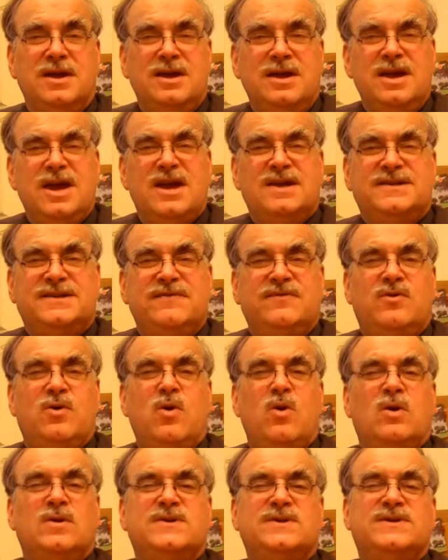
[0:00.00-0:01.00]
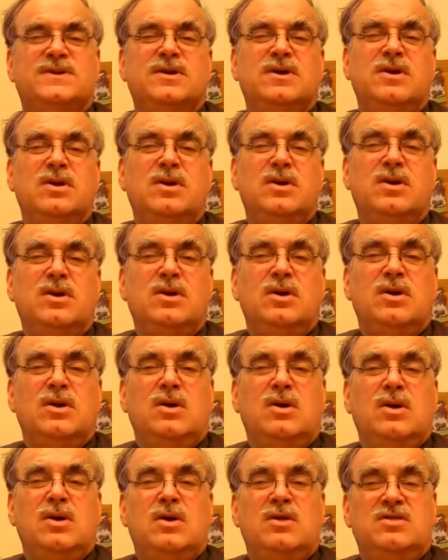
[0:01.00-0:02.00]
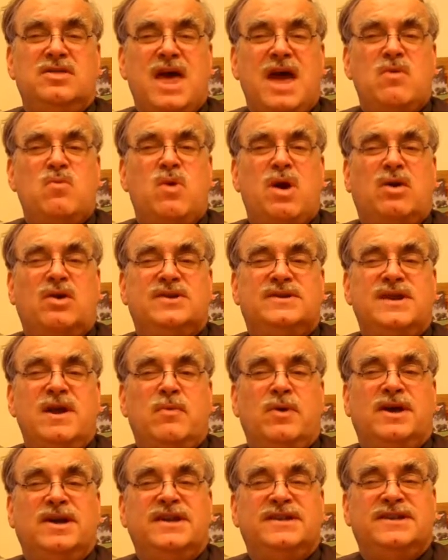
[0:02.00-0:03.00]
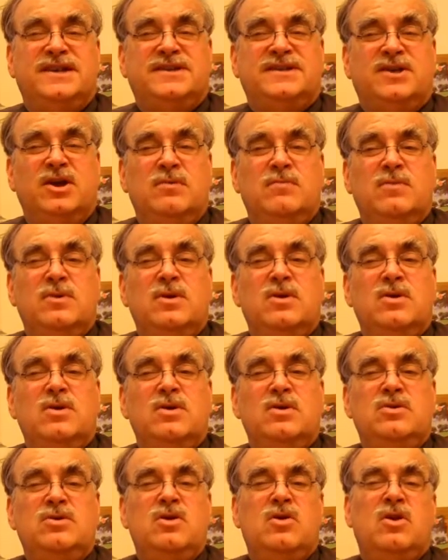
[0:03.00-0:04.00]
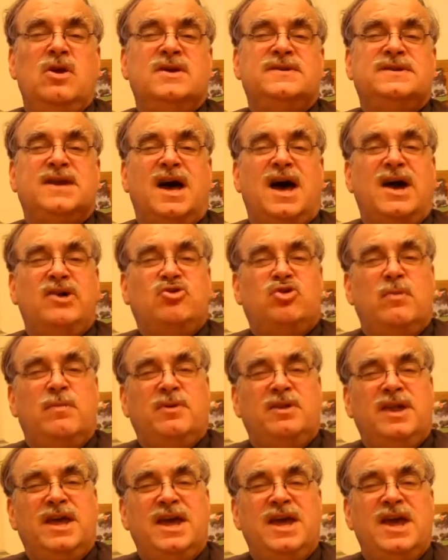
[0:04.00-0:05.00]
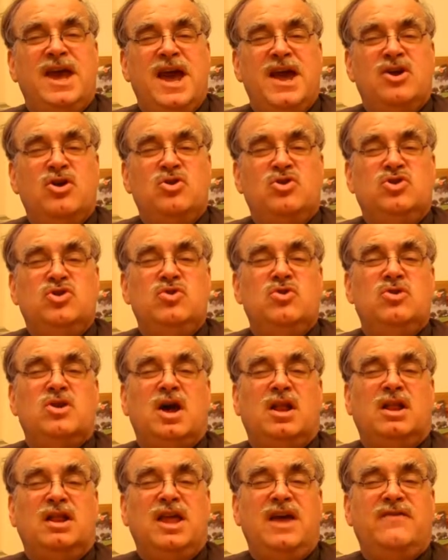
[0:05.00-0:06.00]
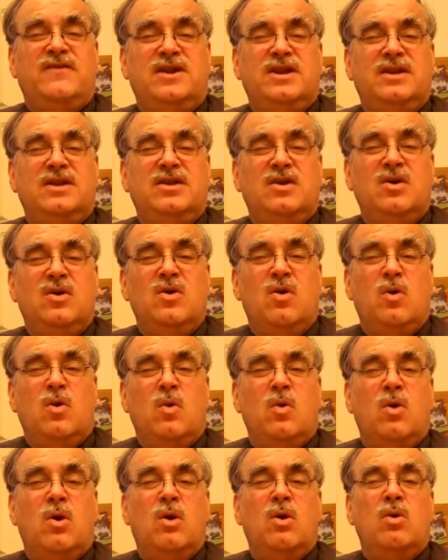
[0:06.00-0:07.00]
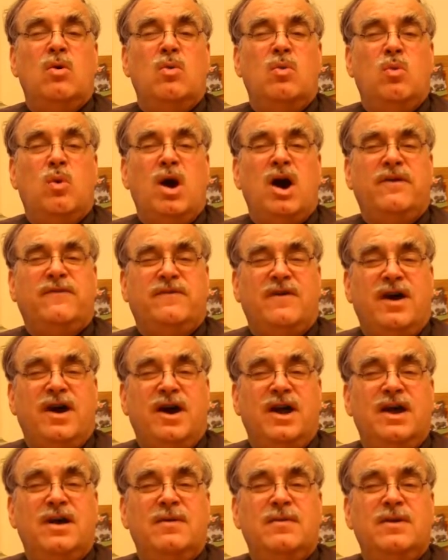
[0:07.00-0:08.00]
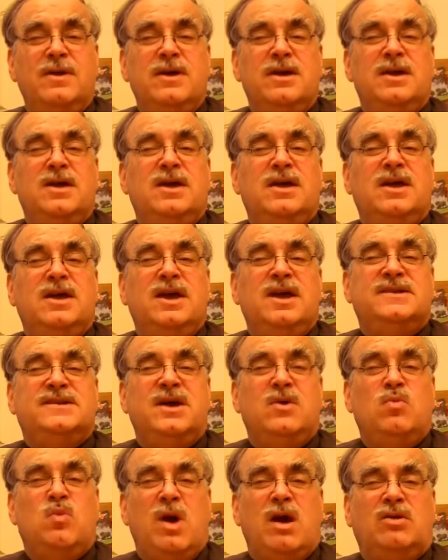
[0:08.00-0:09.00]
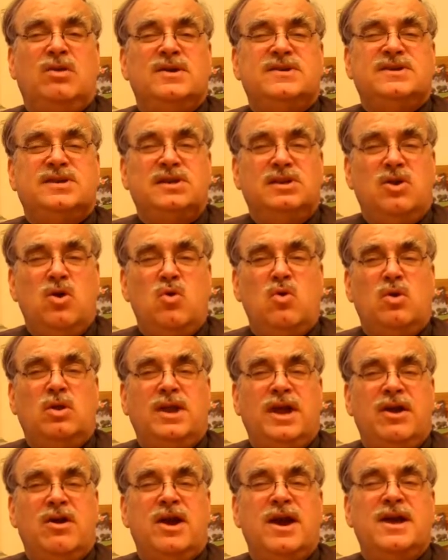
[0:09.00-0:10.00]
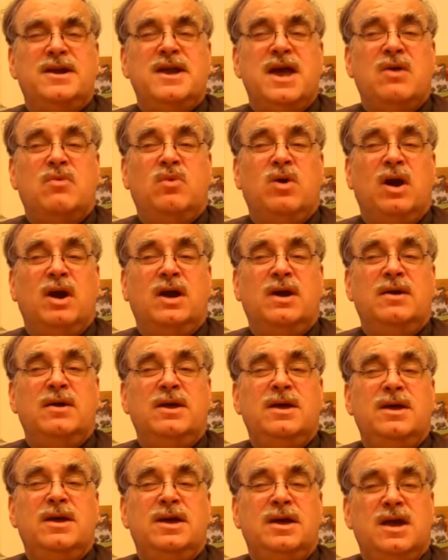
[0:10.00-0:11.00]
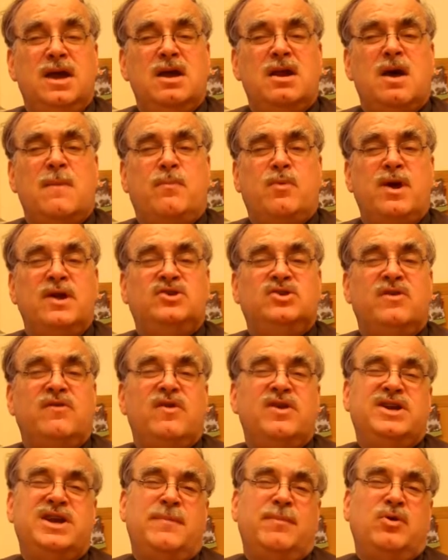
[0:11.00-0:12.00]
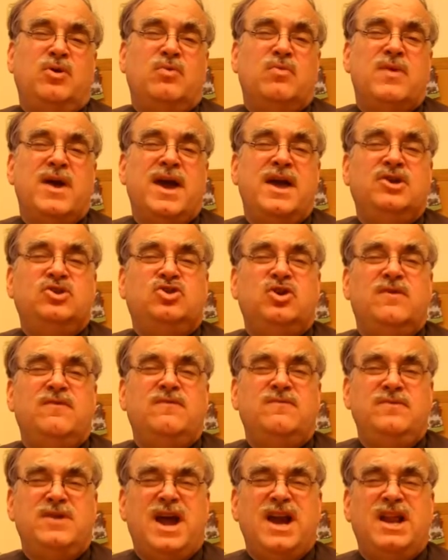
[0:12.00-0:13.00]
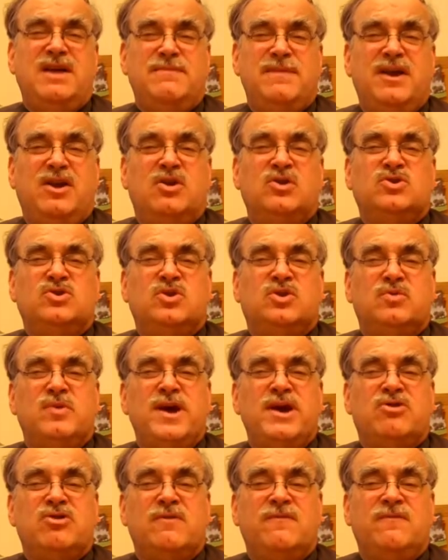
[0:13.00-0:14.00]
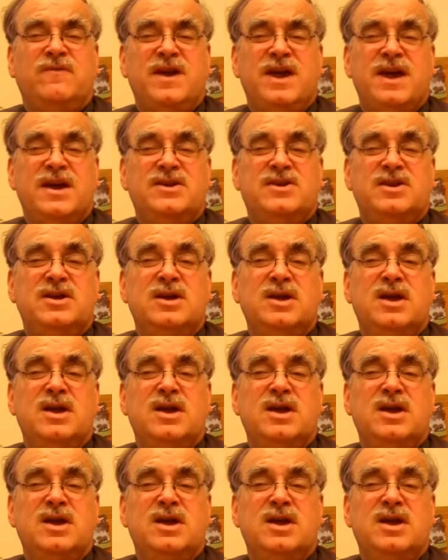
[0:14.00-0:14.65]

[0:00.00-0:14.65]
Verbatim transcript: Yes, of course. That wireless networking system known as IEEE 802.11 or Wi-Fi, is a wireless local area network. It operates over a typical range of 90 meters or 300 feet